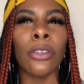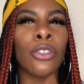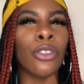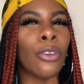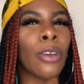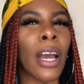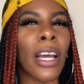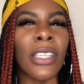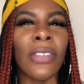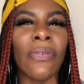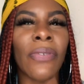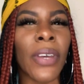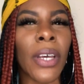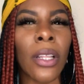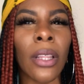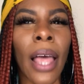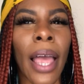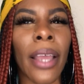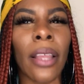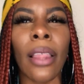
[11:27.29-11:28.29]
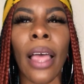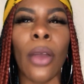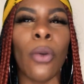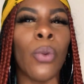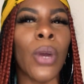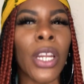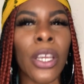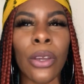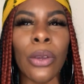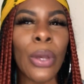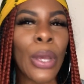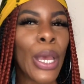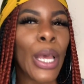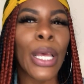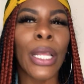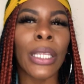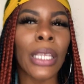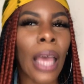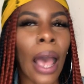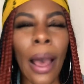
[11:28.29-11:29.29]
Do you guys feel like, like, what do you,
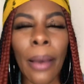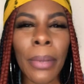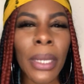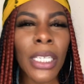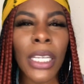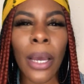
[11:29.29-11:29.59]
comment